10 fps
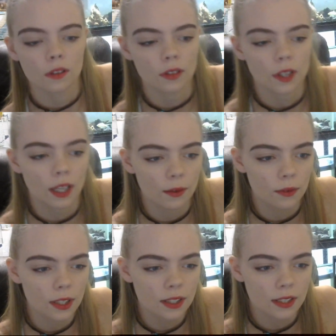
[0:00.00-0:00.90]
Okay,
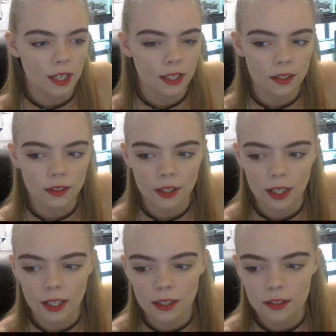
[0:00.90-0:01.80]
1 second, you
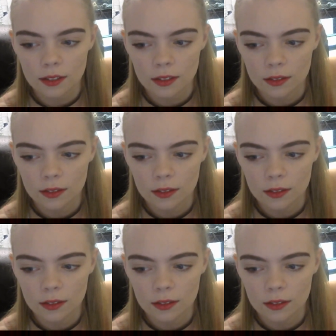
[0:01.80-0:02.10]
guys.